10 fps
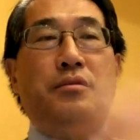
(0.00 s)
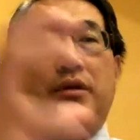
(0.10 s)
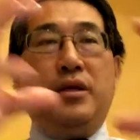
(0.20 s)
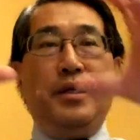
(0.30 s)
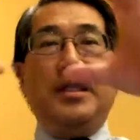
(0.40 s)

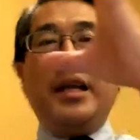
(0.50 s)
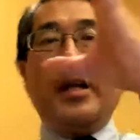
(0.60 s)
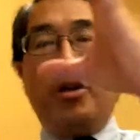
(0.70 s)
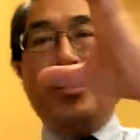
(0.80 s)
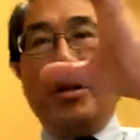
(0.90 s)

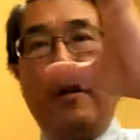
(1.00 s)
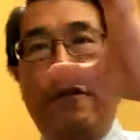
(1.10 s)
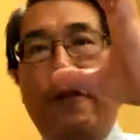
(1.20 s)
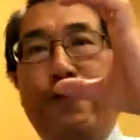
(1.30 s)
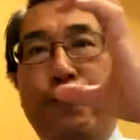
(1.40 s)
sections of
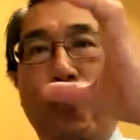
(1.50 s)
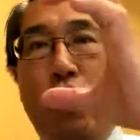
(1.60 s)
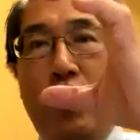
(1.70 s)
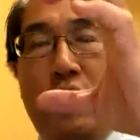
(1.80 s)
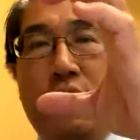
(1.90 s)
4.
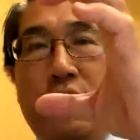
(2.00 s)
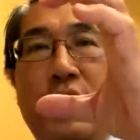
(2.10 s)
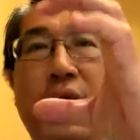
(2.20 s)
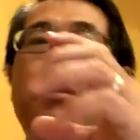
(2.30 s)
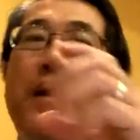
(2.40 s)
I'm
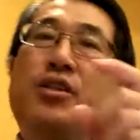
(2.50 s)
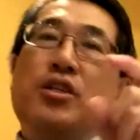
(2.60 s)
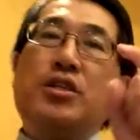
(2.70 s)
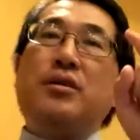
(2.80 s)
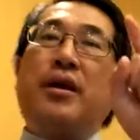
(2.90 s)
not just
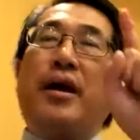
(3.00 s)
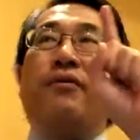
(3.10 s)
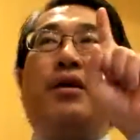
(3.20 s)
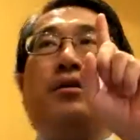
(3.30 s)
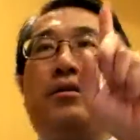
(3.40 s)
having
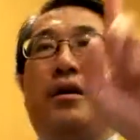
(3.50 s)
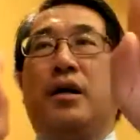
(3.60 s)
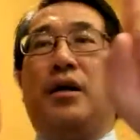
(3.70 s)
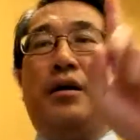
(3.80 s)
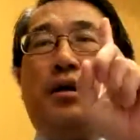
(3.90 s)

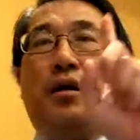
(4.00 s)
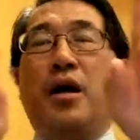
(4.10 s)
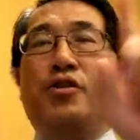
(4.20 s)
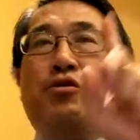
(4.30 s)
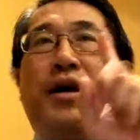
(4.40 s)
a
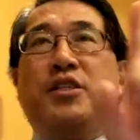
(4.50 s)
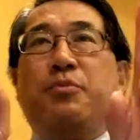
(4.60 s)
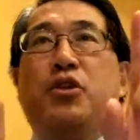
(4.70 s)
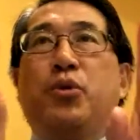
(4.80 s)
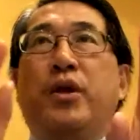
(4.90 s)
contrast
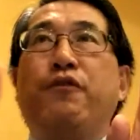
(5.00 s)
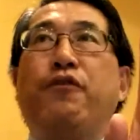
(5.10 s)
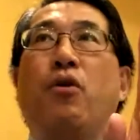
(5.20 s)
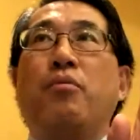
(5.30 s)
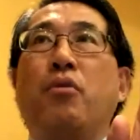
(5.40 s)
between 4
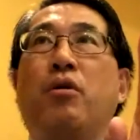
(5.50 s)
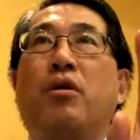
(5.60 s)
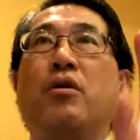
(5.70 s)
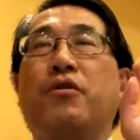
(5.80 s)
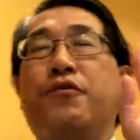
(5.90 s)
more or
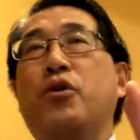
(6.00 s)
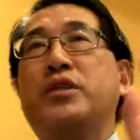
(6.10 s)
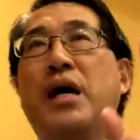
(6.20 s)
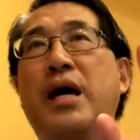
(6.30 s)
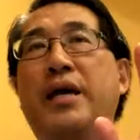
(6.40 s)
4
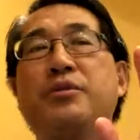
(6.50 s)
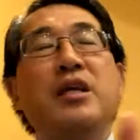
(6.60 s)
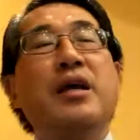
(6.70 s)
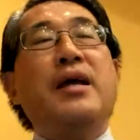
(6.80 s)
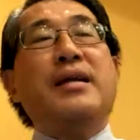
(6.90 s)
times.
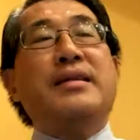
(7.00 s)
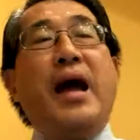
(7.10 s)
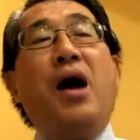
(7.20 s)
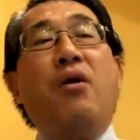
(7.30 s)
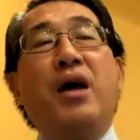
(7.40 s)
Now
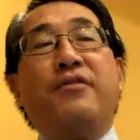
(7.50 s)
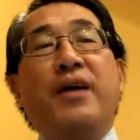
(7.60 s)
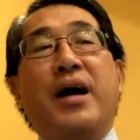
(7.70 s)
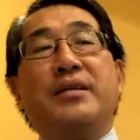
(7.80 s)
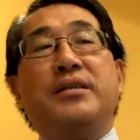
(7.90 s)
I've
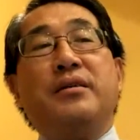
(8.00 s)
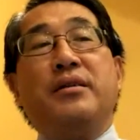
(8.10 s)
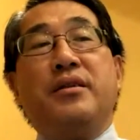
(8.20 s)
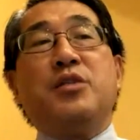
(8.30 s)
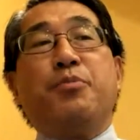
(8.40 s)
got, in this
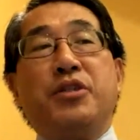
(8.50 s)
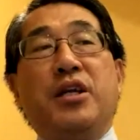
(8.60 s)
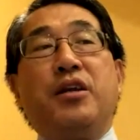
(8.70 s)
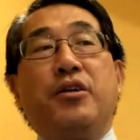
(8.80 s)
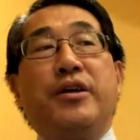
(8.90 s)

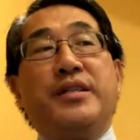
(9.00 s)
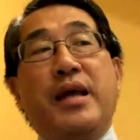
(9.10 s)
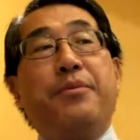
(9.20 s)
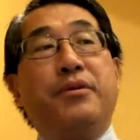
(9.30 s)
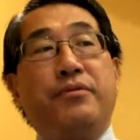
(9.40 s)
particular
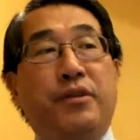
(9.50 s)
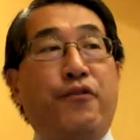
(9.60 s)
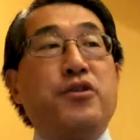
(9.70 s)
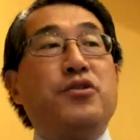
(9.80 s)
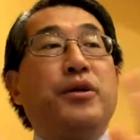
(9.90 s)
example, the first
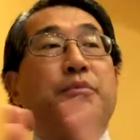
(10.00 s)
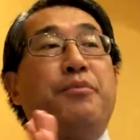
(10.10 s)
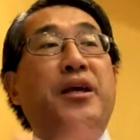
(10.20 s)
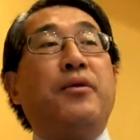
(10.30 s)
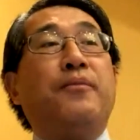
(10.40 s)
one
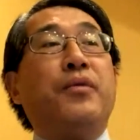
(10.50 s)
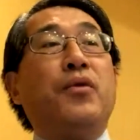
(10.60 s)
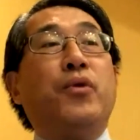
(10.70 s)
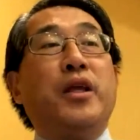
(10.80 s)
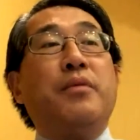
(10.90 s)
being
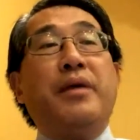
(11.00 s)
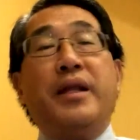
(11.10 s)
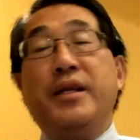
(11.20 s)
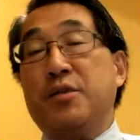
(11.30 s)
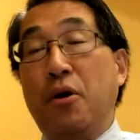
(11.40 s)
William and his
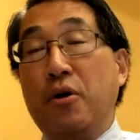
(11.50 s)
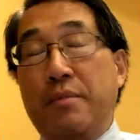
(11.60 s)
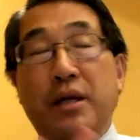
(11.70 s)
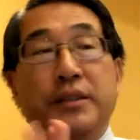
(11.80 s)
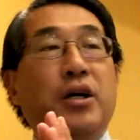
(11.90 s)
Pokemon
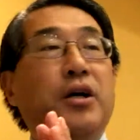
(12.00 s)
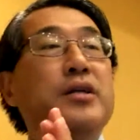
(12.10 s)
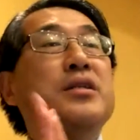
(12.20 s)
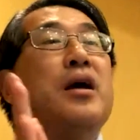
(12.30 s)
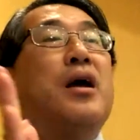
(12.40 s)
cards,
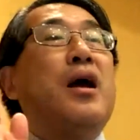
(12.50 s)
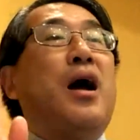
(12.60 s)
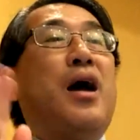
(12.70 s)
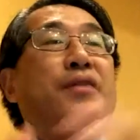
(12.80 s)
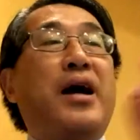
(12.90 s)
I've
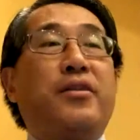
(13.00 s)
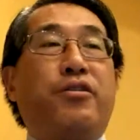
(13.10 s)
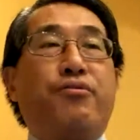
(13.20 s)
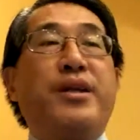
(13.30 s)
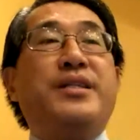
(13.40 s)
got 3
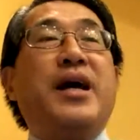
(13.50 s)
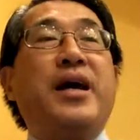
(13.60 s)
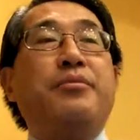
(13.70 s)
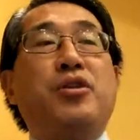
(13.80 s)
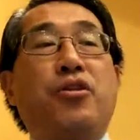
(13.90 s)

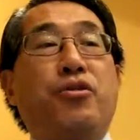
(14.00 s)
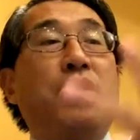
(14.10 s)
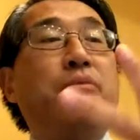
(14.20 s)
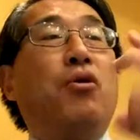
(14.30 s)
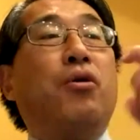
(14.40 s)
times, 3
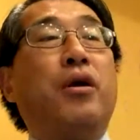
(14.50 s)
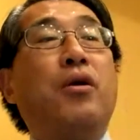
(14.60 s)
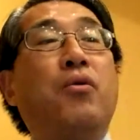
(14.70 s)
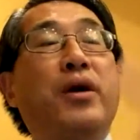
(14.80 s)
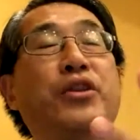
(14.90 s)
more,
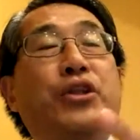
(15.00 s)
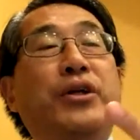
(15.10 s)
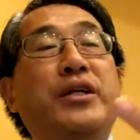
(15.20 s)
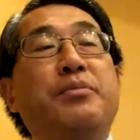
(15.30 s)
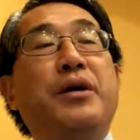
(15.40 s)
1/3 as
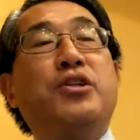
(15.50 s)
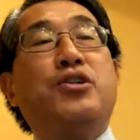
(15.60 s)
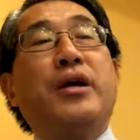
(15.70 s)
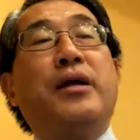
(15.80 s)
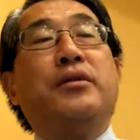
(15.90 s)
much,
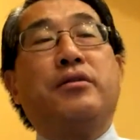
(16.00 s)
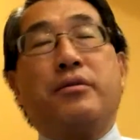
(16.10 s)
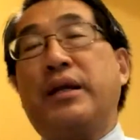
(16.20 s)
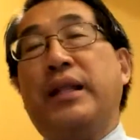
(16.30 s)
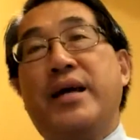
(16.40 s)
and 3
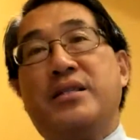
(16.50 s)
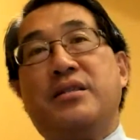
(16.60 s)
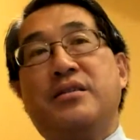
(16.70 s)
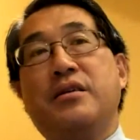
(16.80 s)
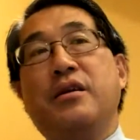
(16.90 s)
less.
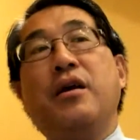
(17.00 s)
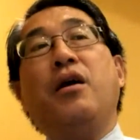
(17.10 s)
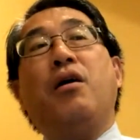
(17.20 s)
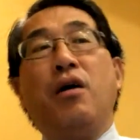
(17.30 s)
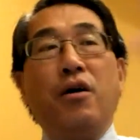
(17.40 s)

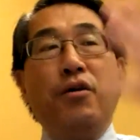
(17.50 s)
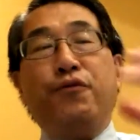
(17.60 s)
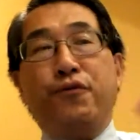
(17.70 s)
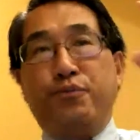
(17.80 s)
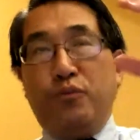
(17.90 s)
All
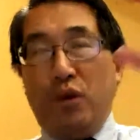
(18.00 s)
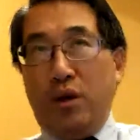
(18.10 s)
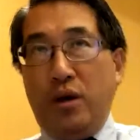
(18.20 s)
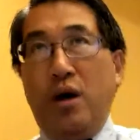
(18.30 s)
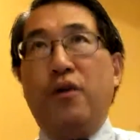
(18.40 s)

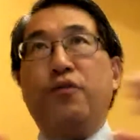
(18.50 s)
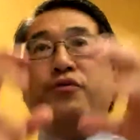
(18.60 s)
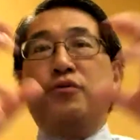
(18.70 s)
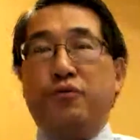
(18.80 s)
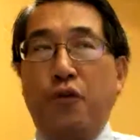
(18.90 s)

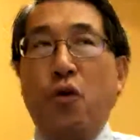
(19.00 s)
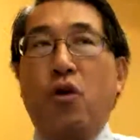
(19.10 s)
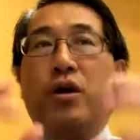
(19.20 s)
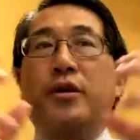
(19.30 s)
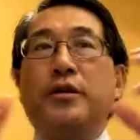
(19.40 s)

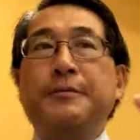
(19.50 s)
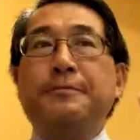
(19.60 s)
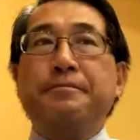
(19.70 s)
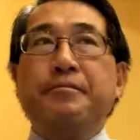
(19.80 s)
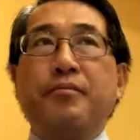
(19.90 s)
4
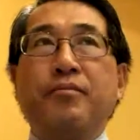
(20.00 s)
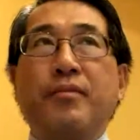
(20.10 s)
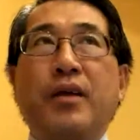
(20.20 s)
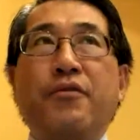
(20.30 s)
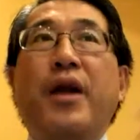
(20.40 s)

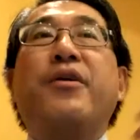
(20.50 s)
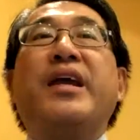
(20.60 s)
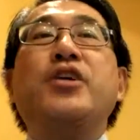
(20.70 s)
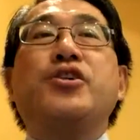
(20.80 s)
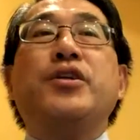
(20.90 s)

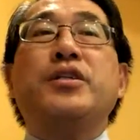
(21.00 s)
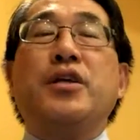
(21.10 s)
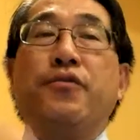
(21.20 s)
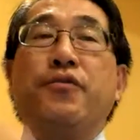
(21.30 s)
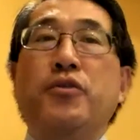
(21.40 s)
variations of
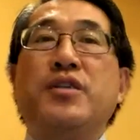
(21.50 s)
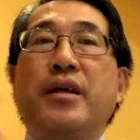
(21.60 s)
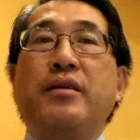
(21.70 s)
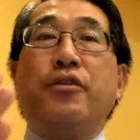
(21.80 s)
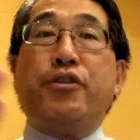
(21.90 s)
using
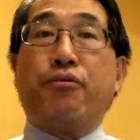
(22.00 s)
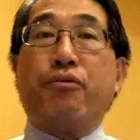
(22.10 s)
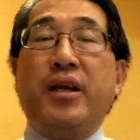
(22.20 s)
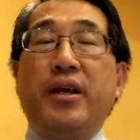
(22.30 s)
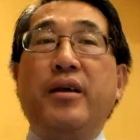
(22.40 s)

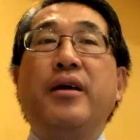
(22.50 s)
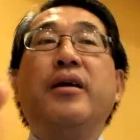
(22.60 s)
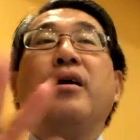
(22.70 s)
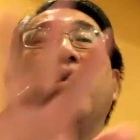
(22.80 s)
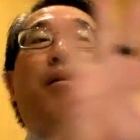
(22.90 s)
3
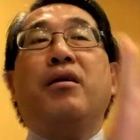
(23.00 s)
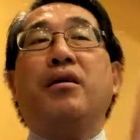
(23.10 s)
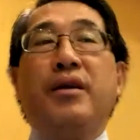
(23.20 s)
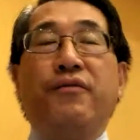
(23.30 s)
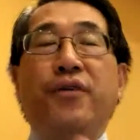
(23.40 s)
are
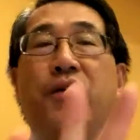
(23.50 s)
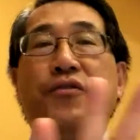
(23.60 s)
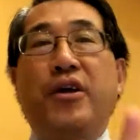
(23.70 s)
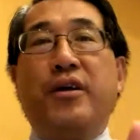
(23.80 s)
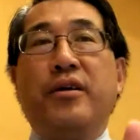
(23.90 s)
involved
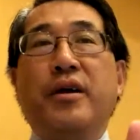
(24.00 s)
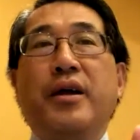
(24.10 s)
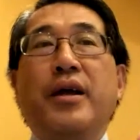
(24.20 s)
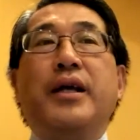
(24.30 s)
here, because I